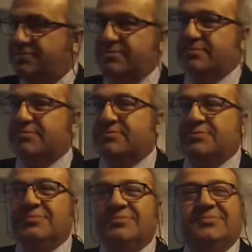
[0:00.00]

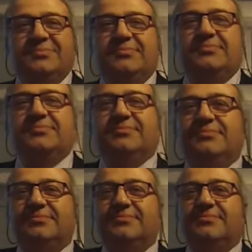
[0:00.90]

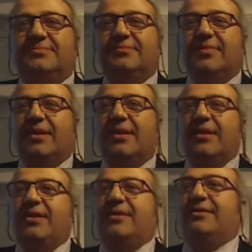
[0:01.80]

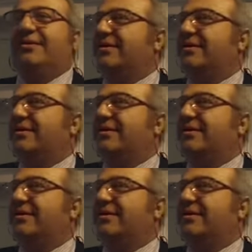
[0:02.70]
Nobody speaks.